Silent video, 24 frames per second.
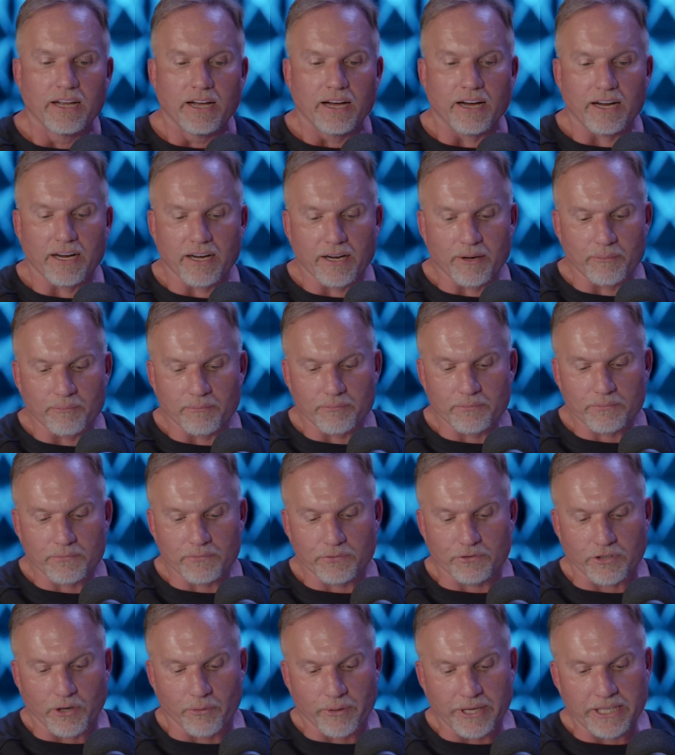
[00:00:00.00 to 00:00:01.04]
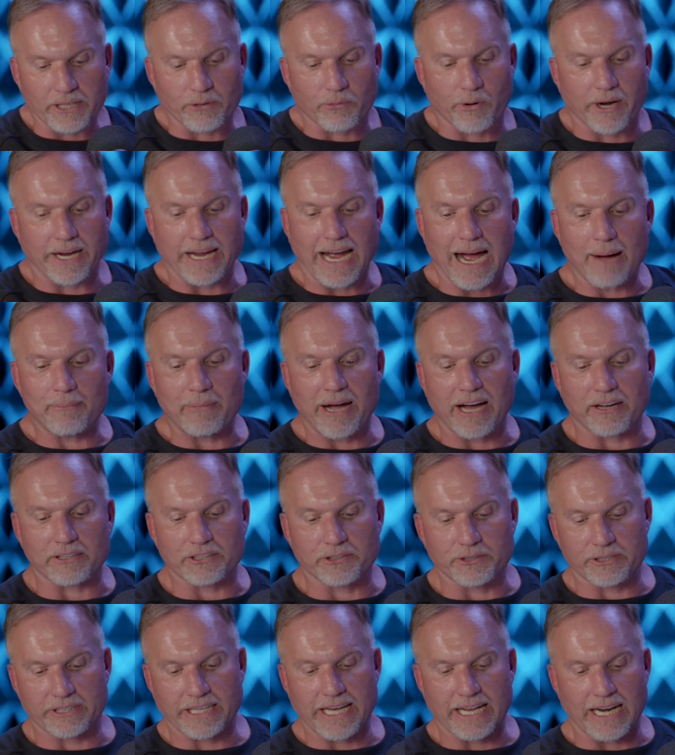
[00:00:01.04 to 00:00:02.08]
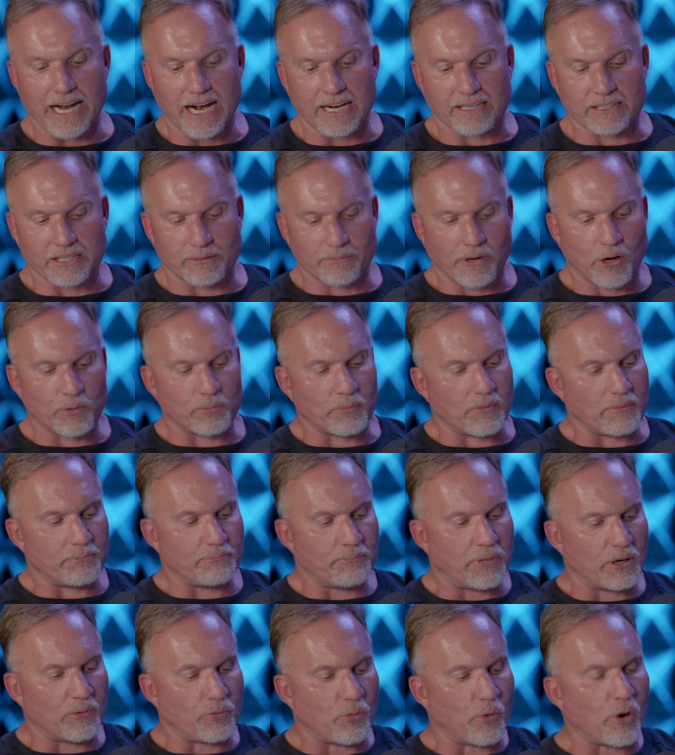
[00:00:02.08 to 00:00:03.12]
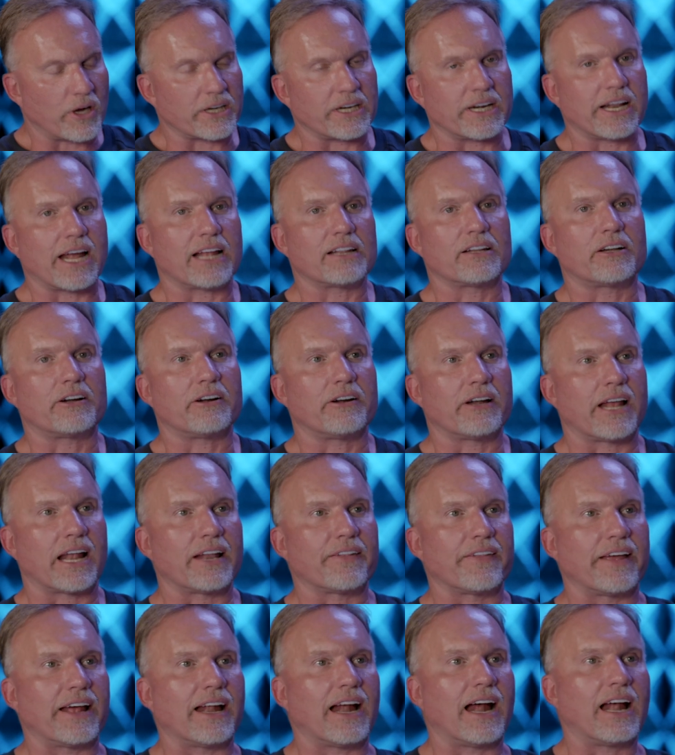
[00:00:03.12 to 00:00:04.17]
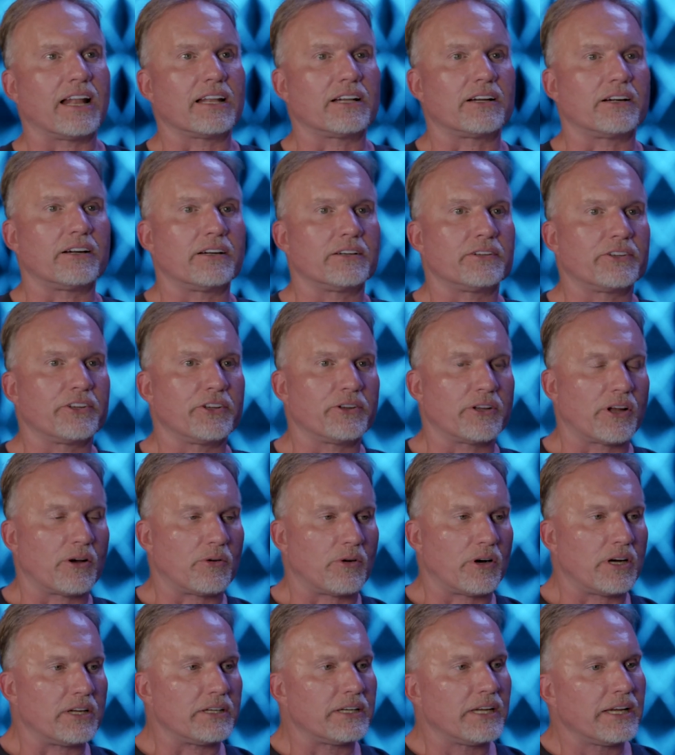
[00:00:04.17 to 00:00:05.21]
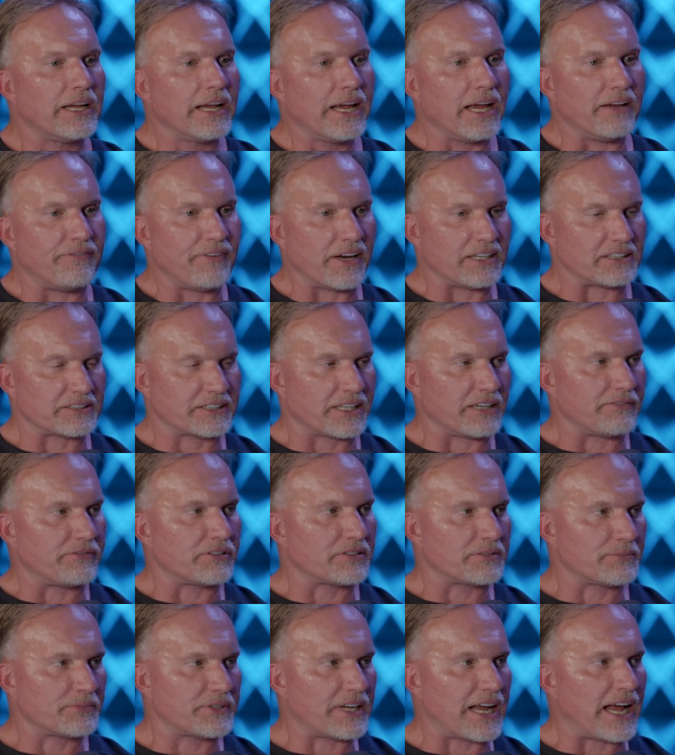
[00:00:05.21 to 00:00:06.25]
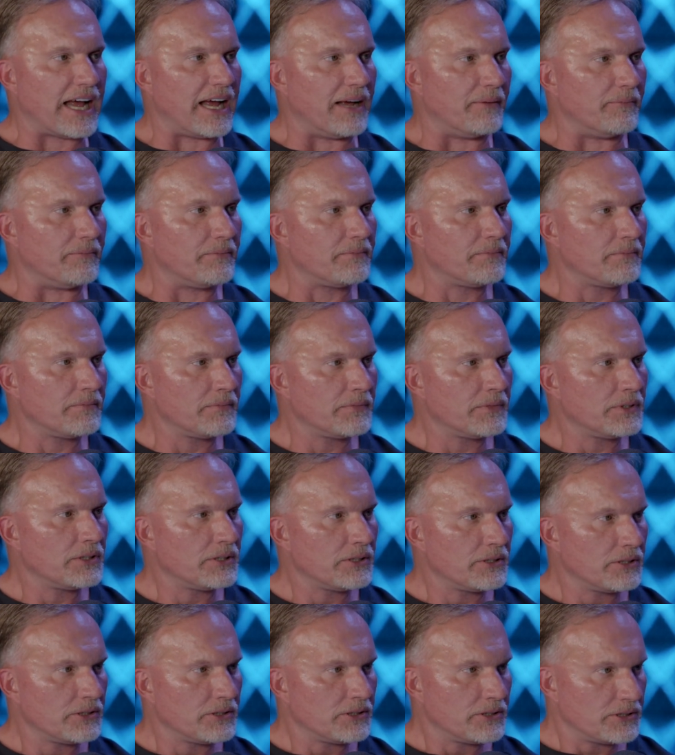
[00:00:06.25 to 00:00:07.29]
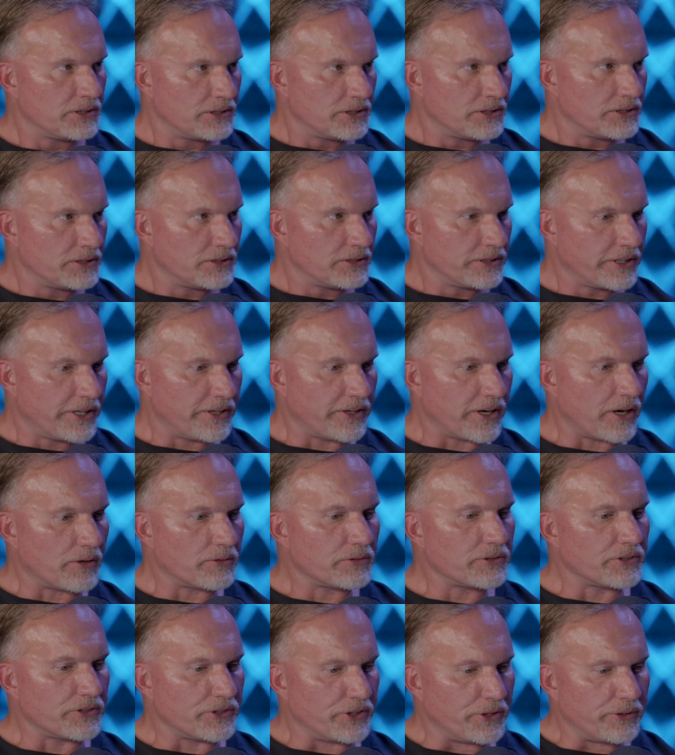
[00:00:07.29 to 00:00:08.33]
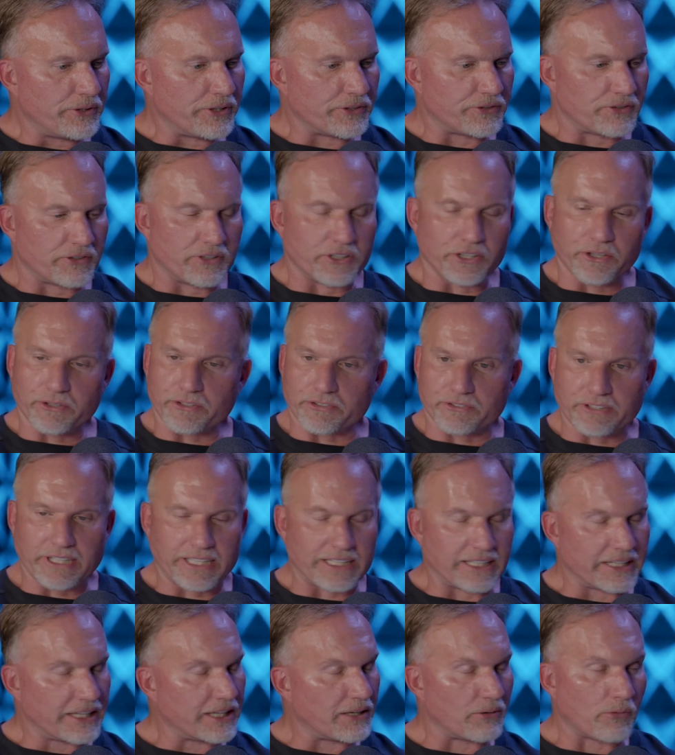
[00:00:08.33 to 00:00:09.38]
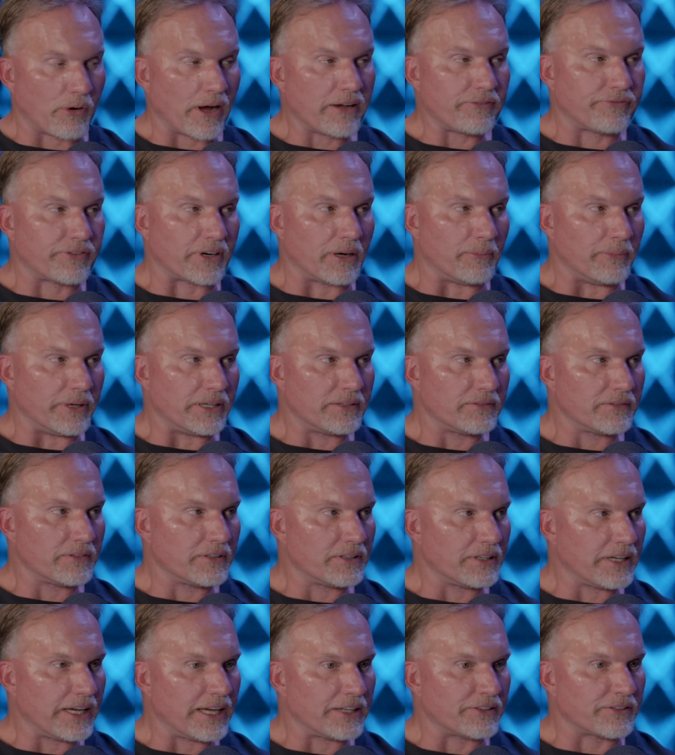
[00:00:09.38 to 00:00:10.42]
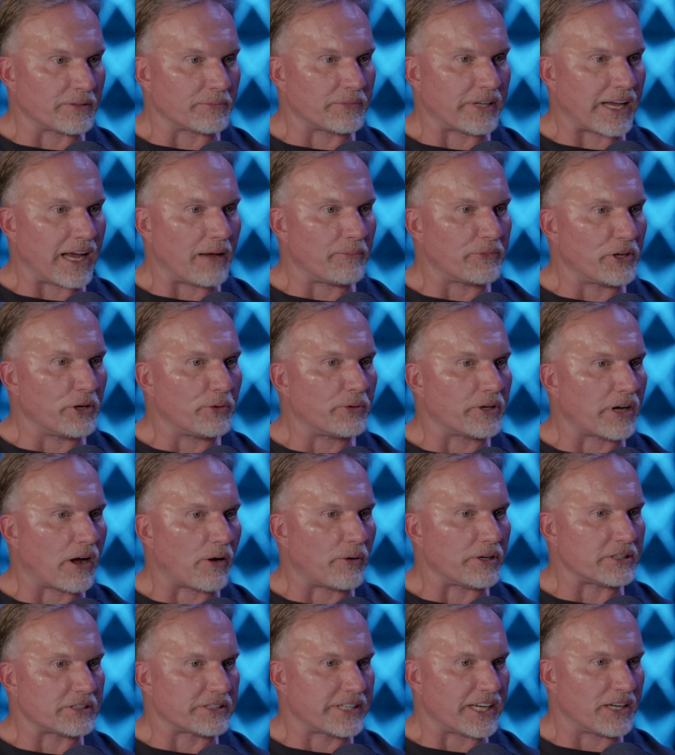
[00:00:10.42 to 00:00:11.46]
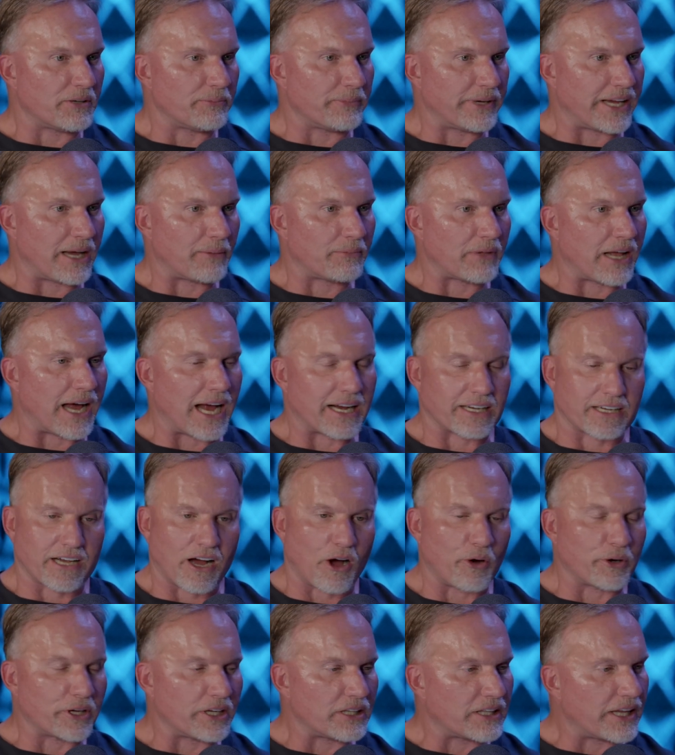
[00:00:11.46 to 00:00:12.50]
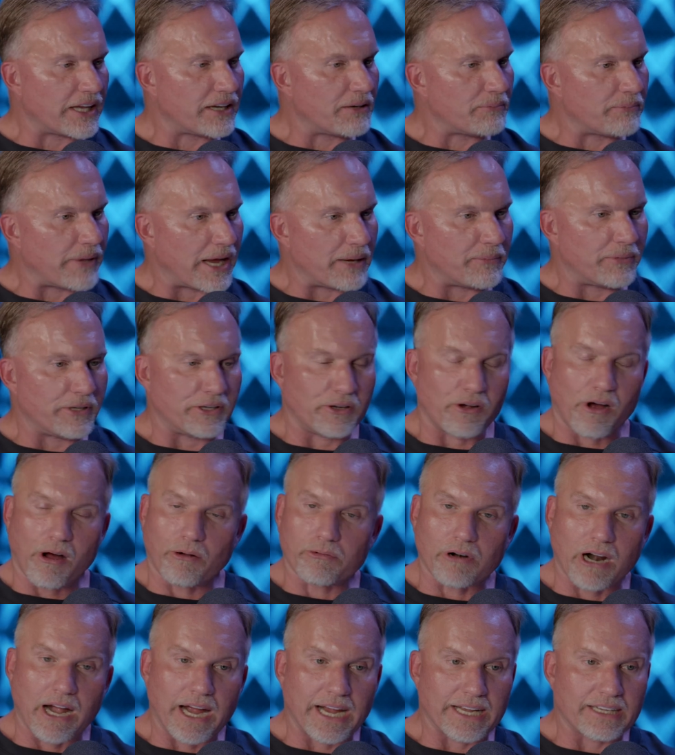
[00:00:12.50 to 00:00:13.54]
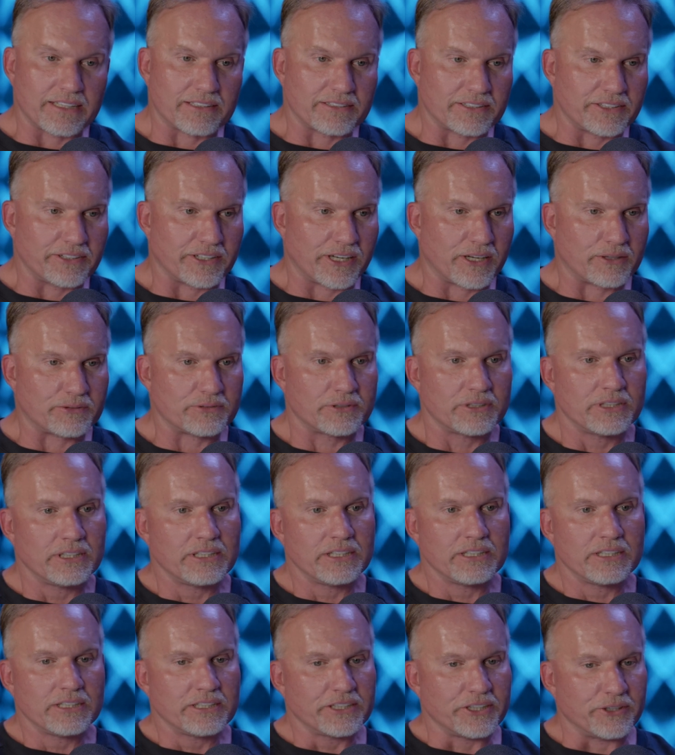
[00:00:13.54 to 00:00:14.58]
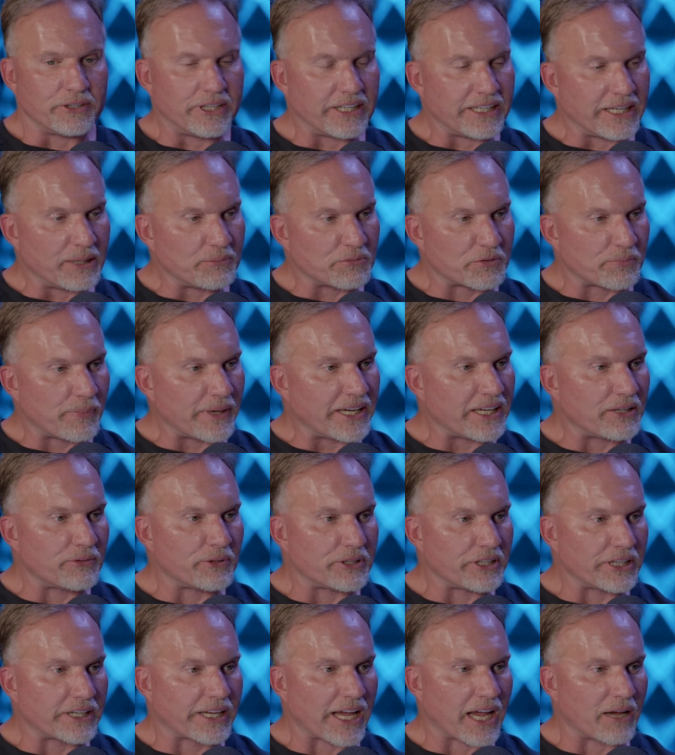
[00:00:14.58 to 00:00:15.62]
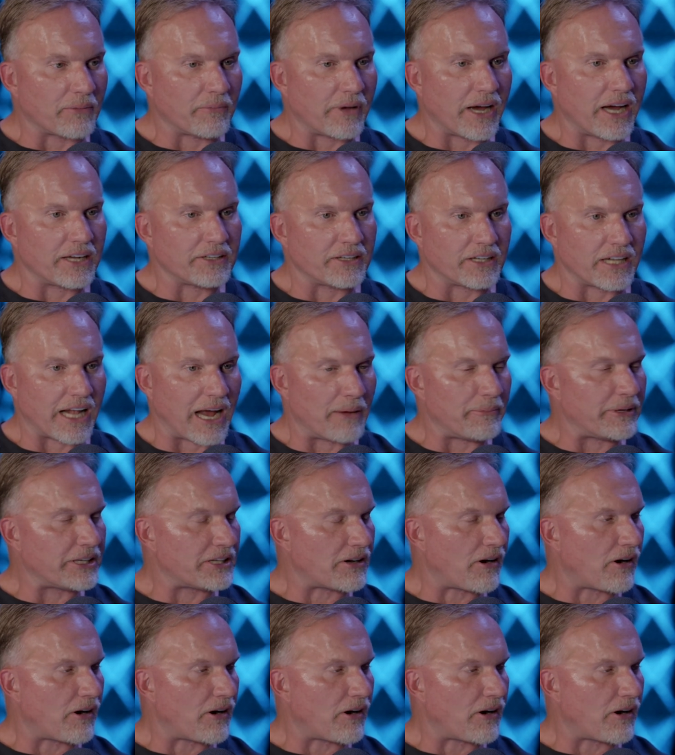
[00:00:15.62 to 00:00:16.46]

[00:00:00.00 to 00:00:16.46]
So anyway, I'm out doing that. I come home. But what did I learn out of that? I learned, you know what? If I just give her some time, you know, you just needed to get away from it. And sometimes you would always tell me, I'm like, I'll call you later, baby, you all right? You know, you didn't even speak when you came out. And you're like, I'm at